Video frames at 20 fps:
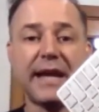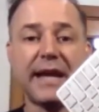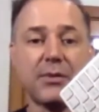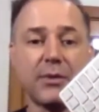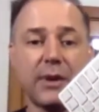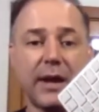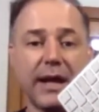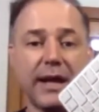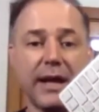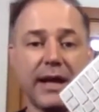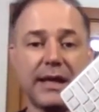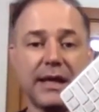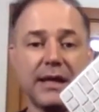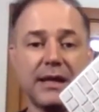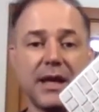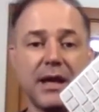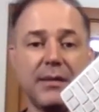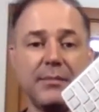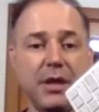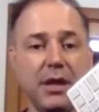I can come
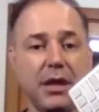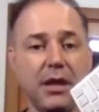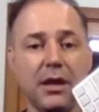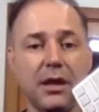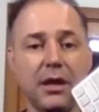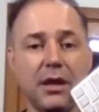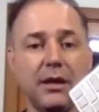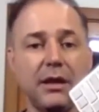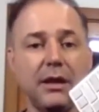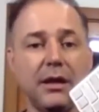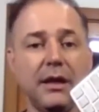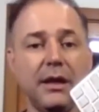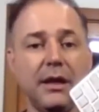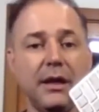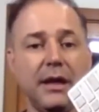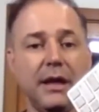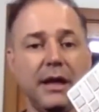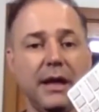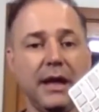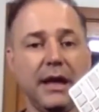here,
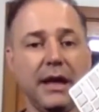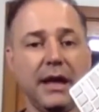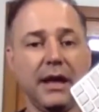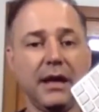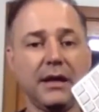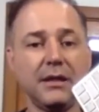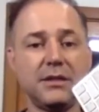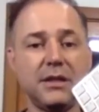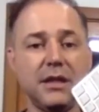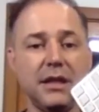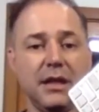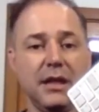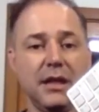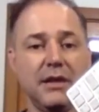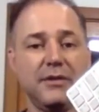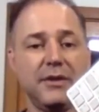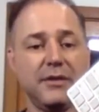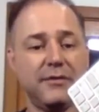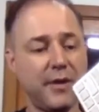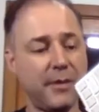and even if I'm
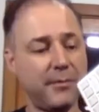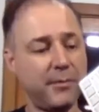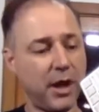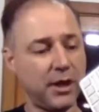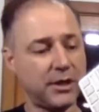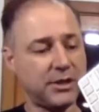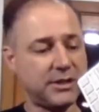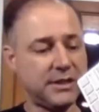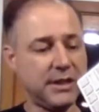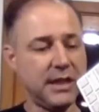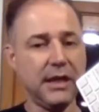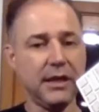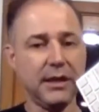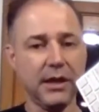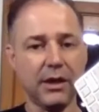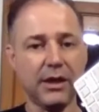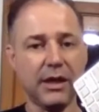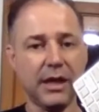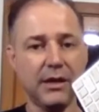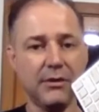not seeing, okay,
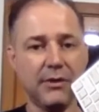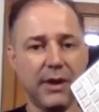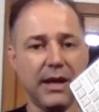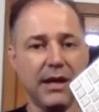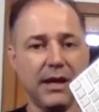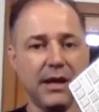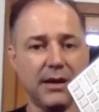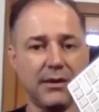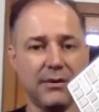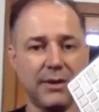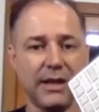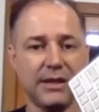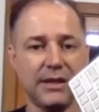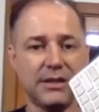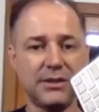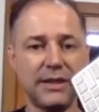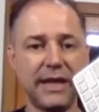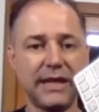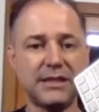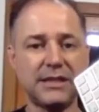right here, right? So
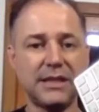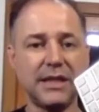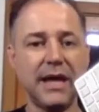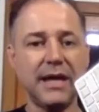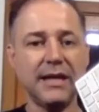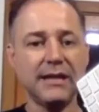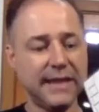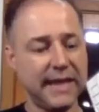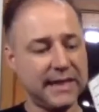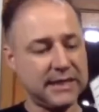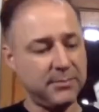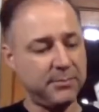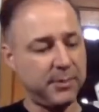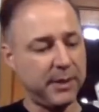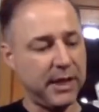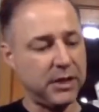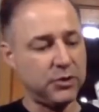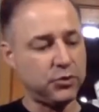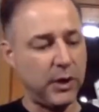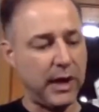that's the place where I
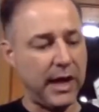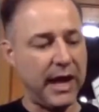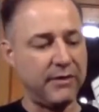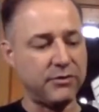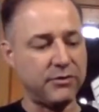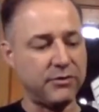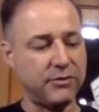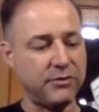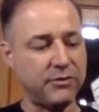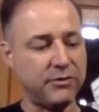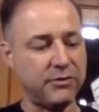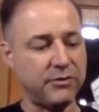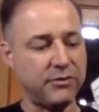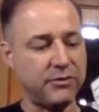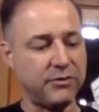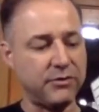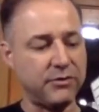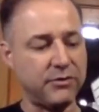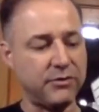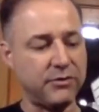had to put my fingers,
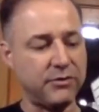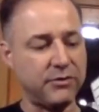right?